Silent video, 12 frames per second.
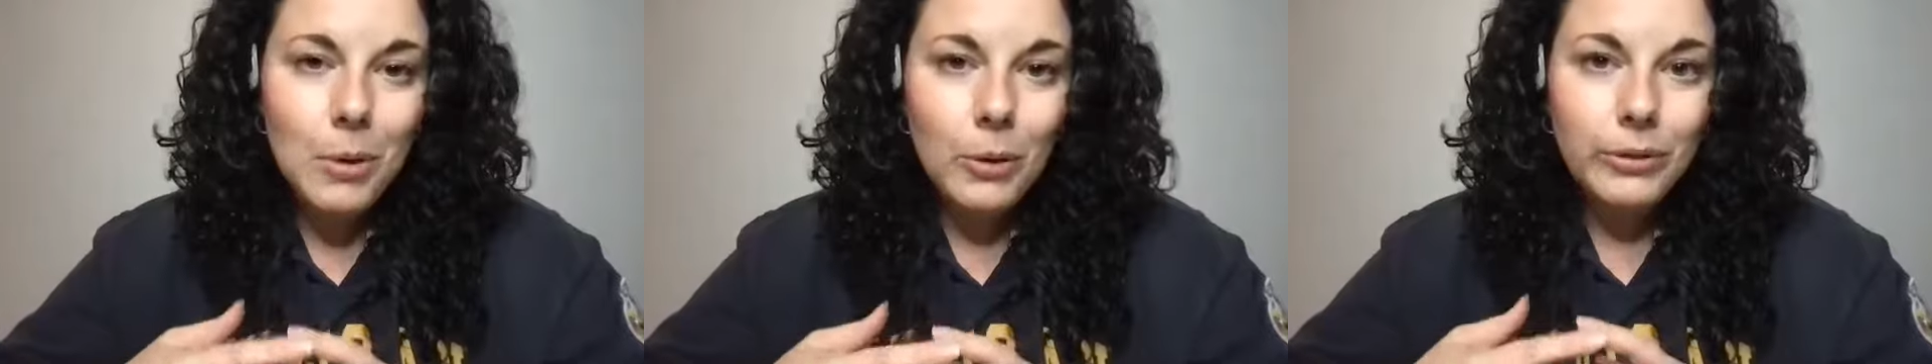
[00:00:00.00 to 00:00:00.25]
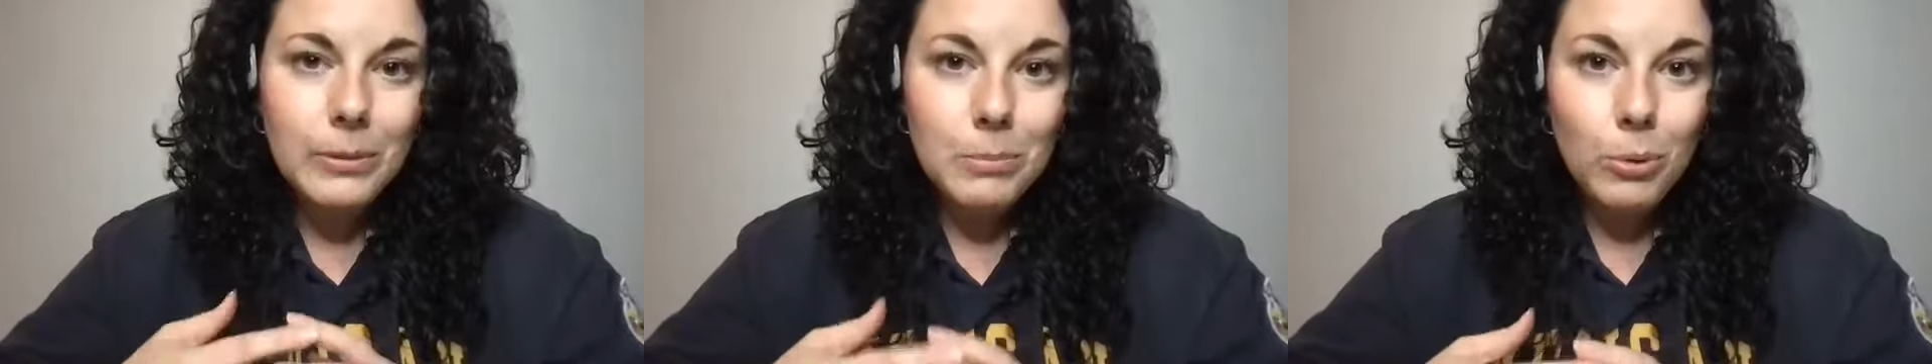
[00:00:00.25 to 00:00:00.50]

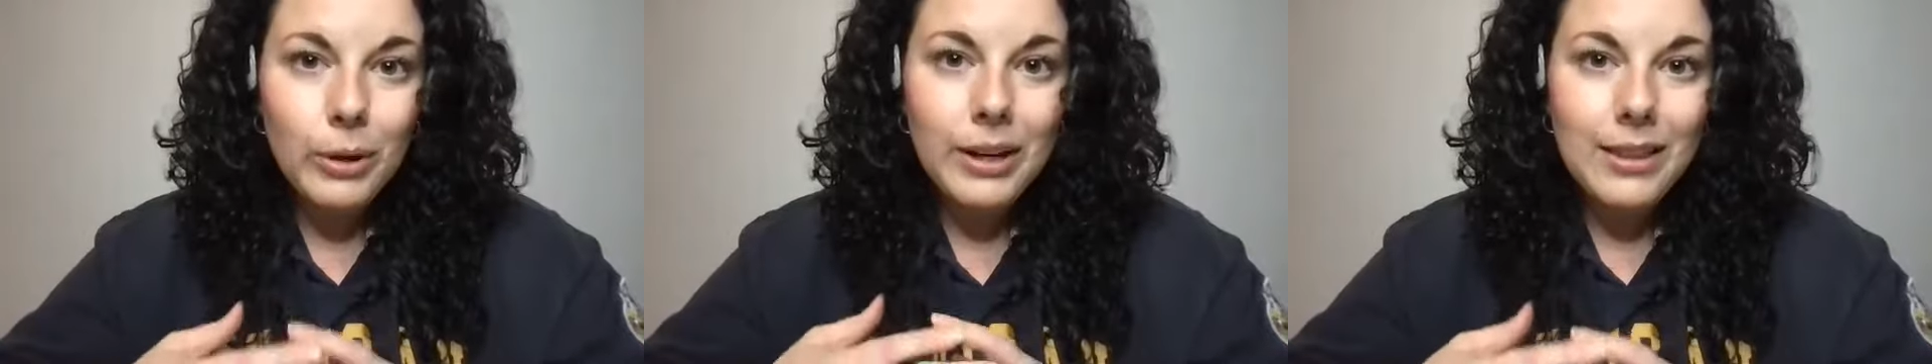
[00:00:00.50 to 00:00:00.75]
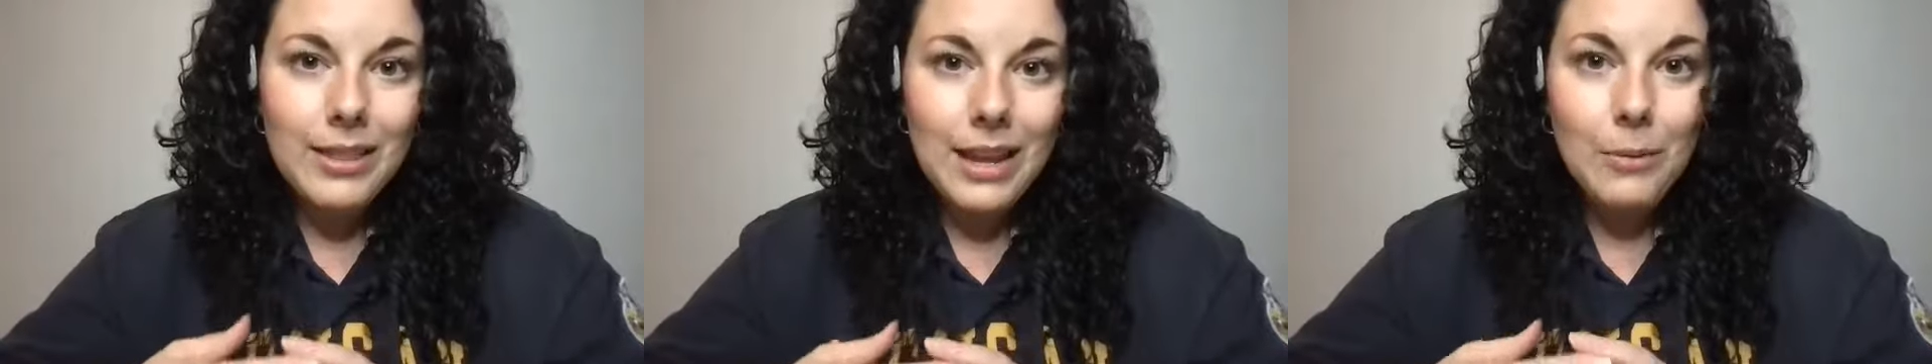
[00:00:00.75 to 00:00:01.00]
most
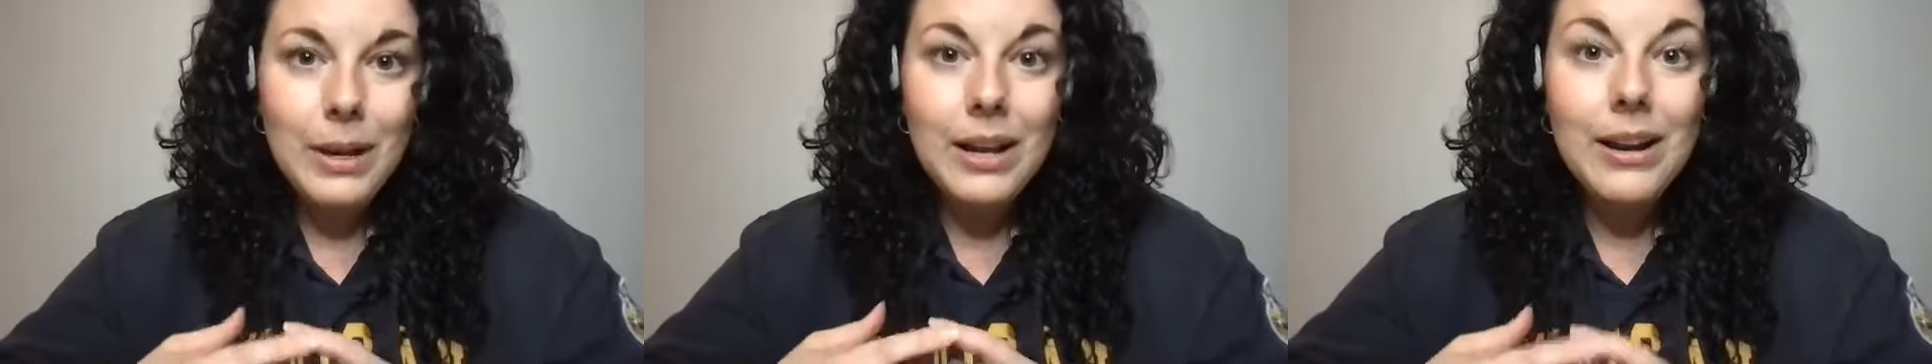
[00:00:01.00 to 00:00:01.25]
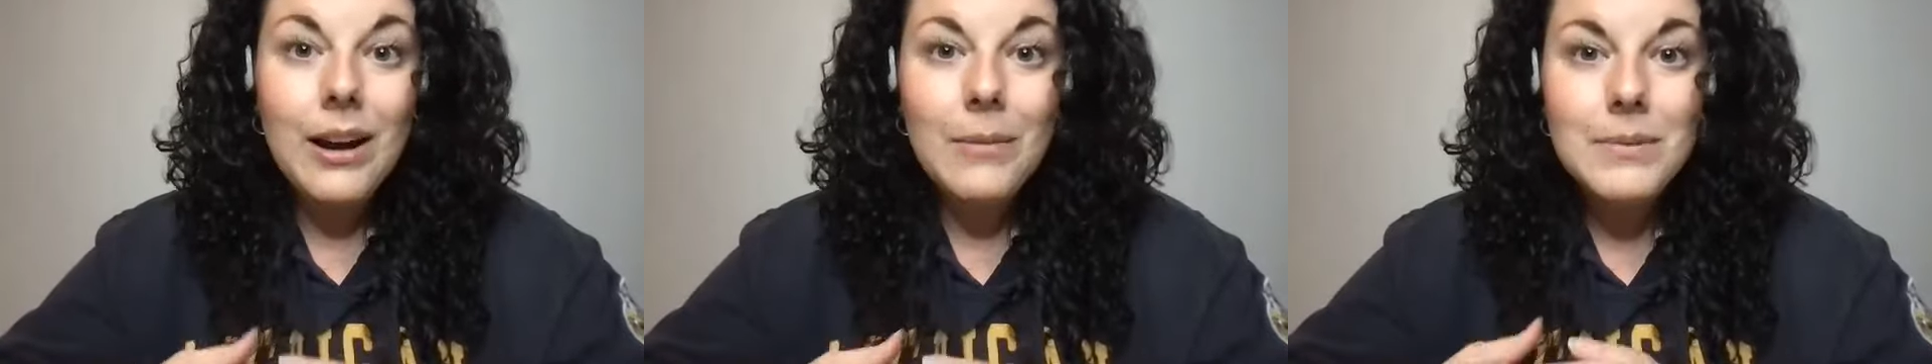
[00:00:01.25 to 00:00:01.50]
important thing when
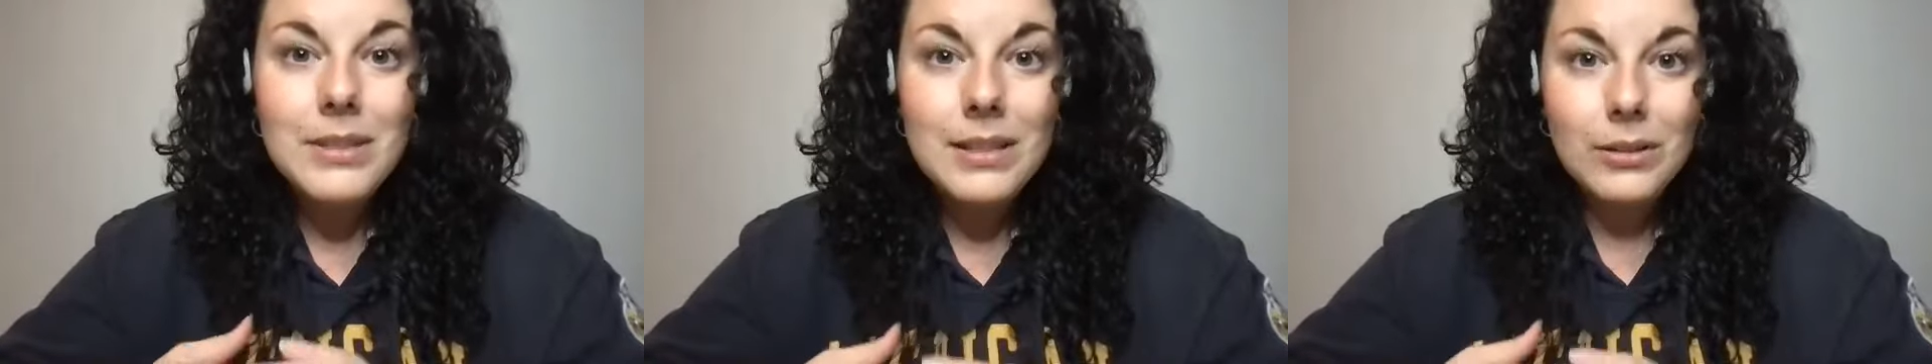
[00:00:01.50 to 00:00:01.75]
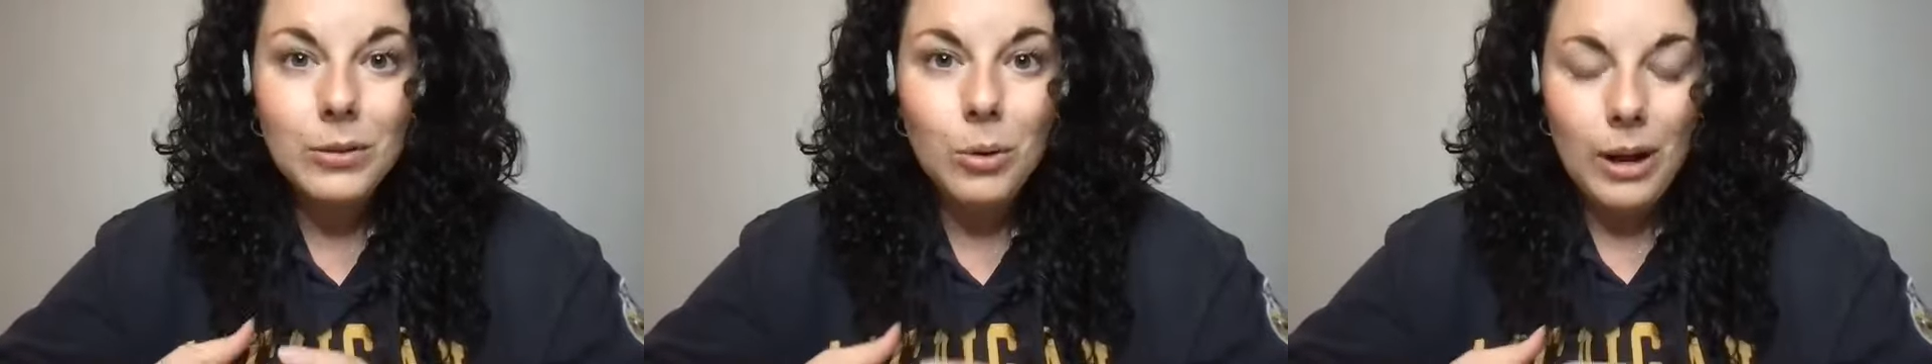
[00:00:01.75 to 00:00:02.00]
it comes to
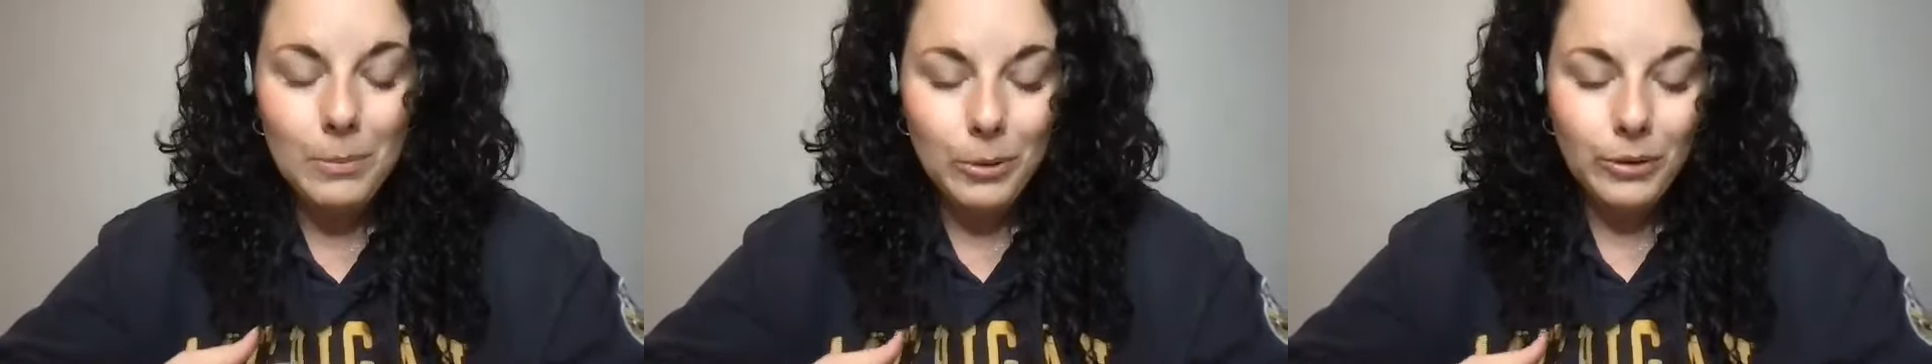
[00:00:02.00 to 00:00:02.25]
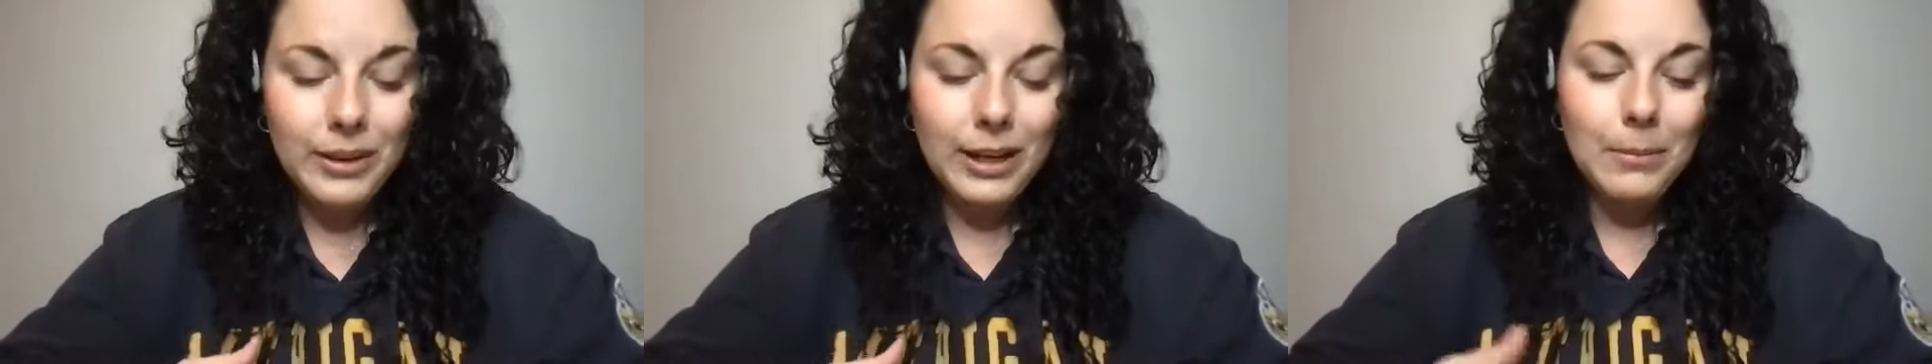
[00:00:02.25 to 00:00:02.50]
this whole
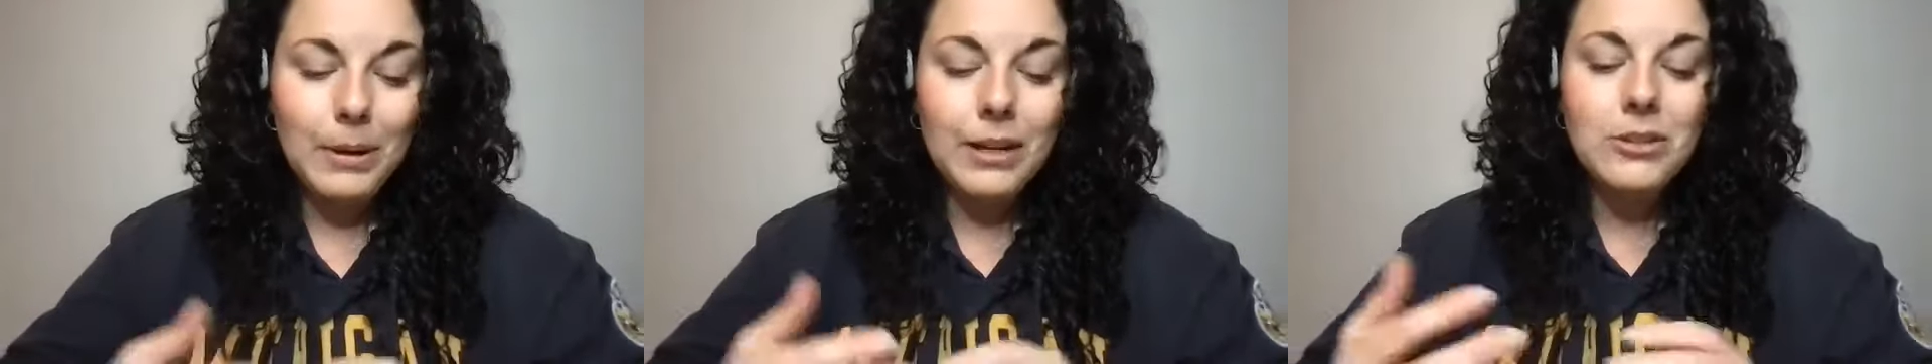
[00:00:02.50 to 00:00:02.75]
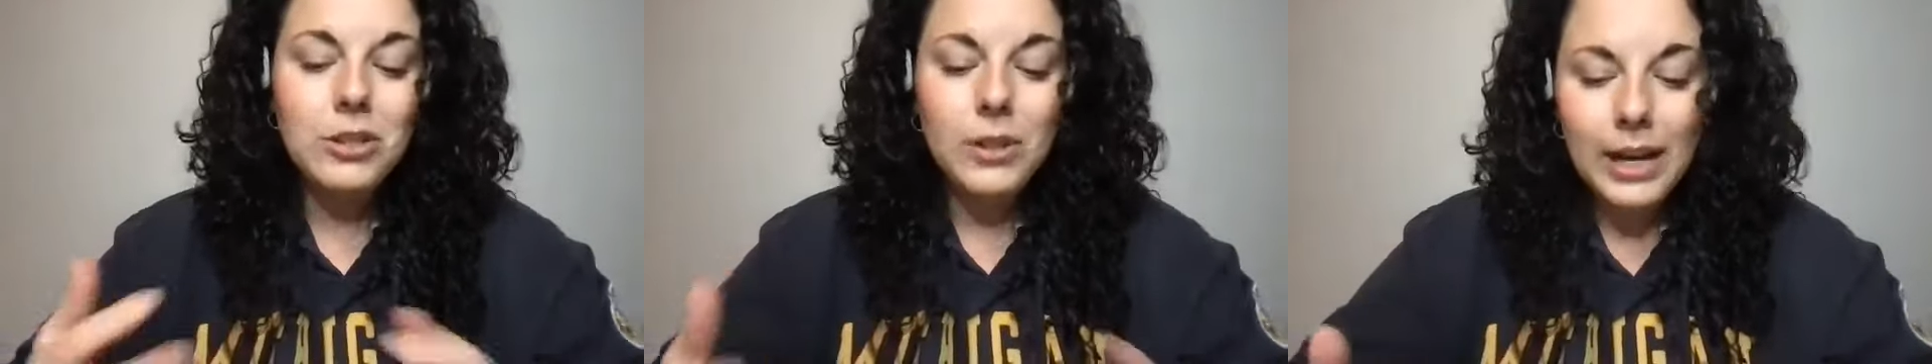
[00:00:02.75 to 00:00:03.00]
emerald thing
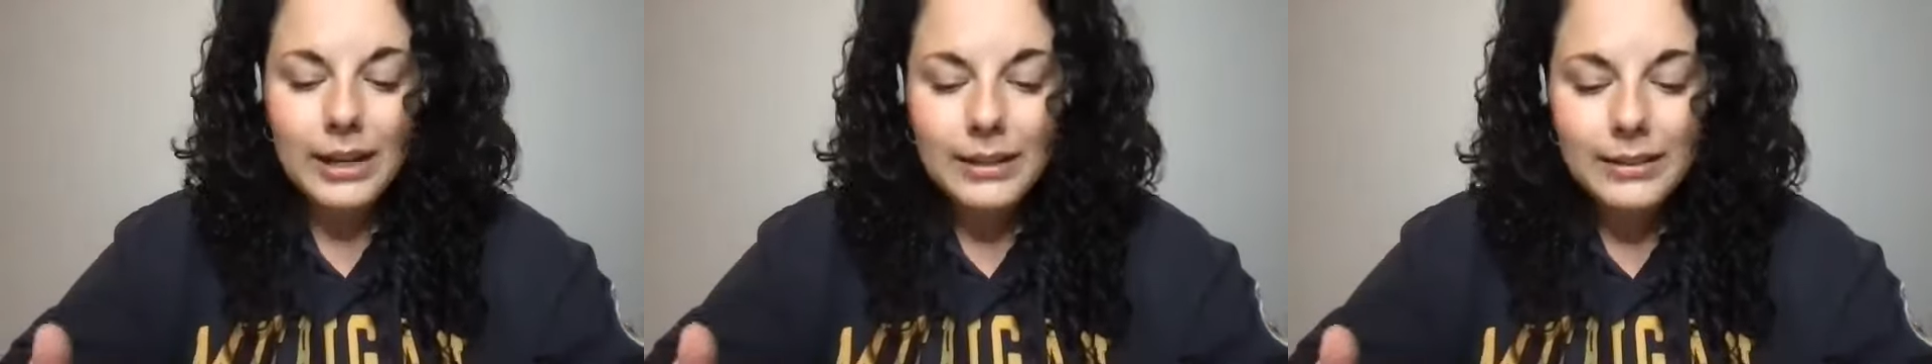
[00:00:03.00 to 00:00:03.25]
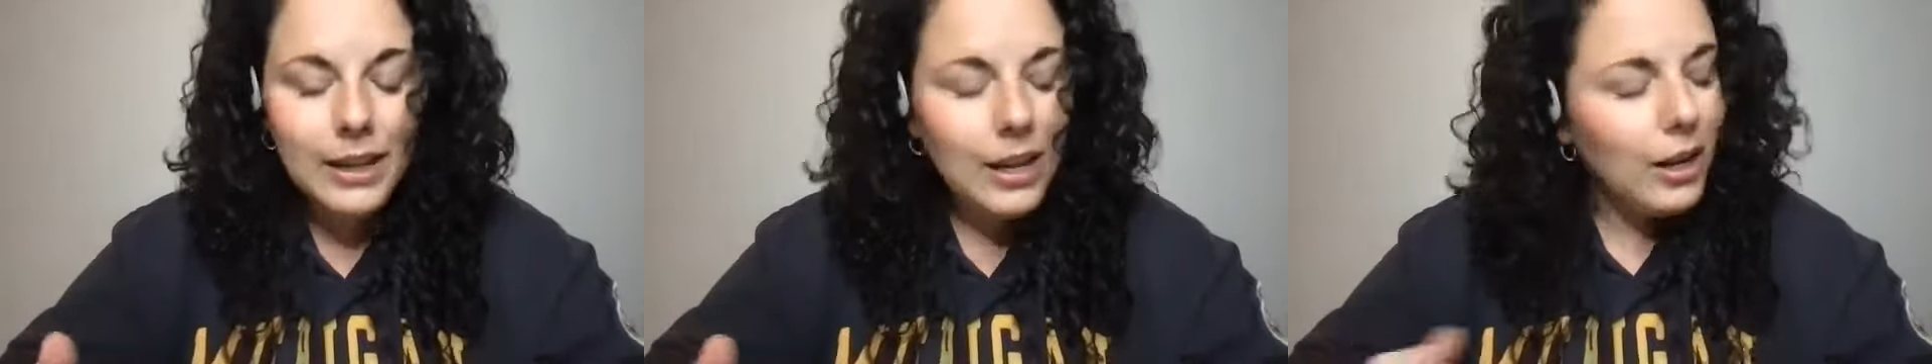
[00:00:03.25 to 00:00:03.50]
because you guys,